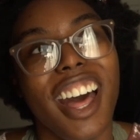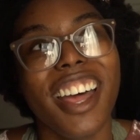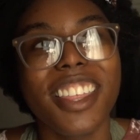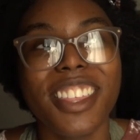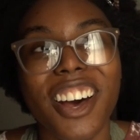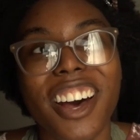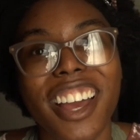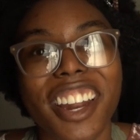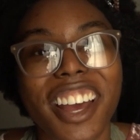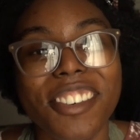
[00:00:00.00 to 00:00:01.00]
I
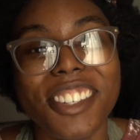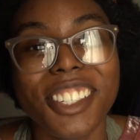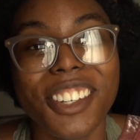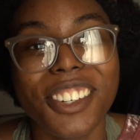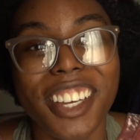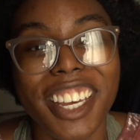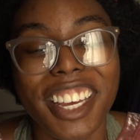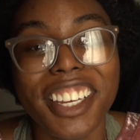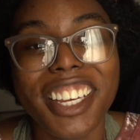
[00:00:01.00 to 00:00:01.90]
thought I was going